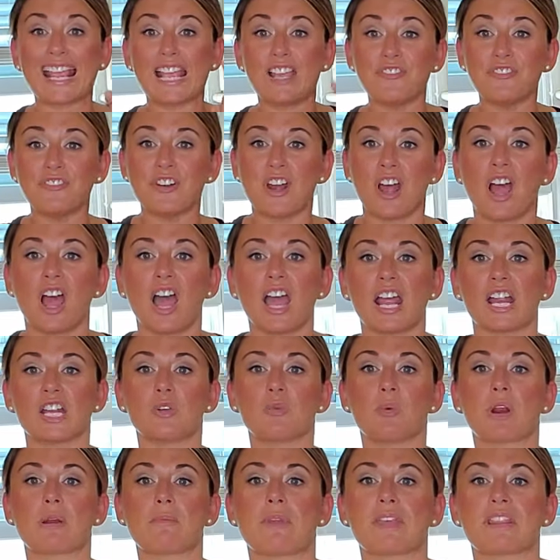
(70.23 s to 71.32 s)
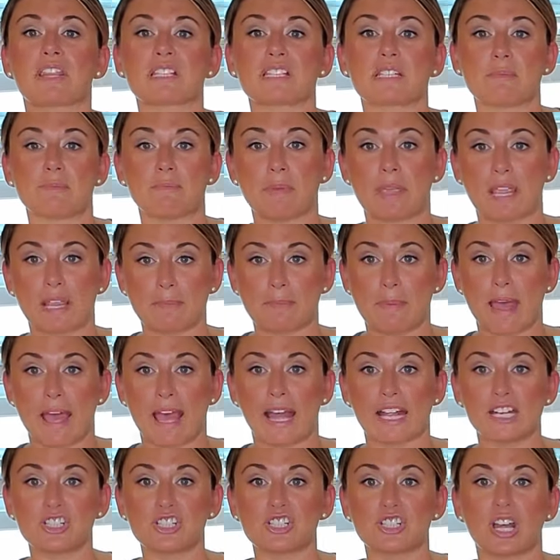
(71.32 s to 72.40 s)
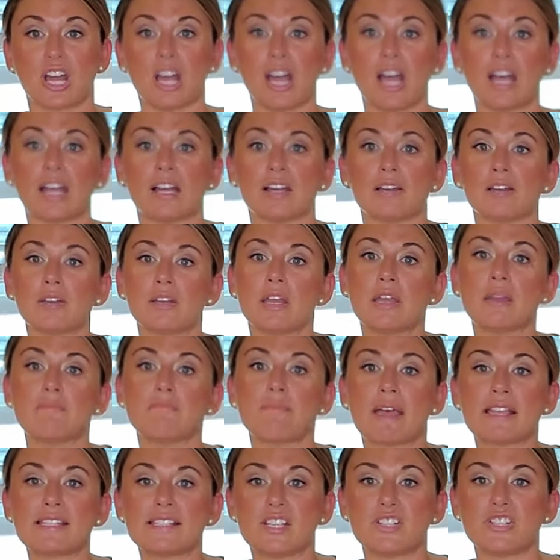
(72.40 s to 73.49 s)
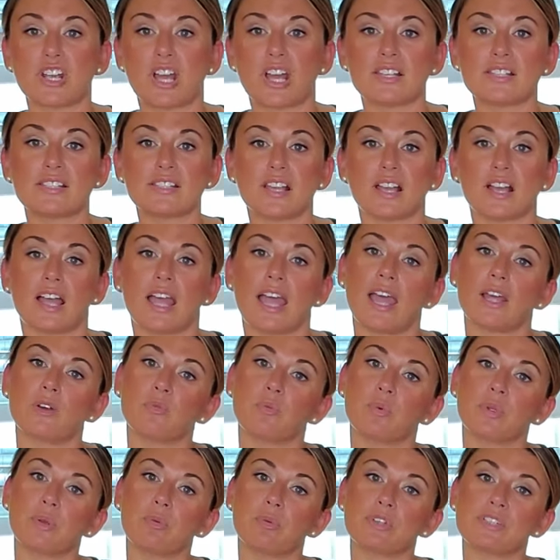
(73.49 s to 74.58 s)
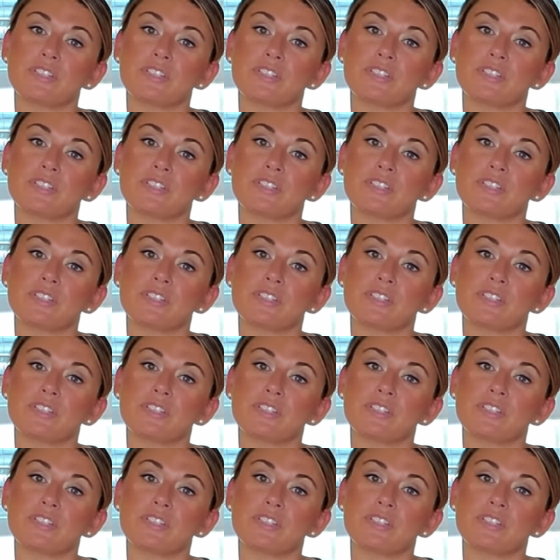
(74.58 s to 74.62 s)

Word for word: If not, you wanna make this a big batch, uh, message us and we will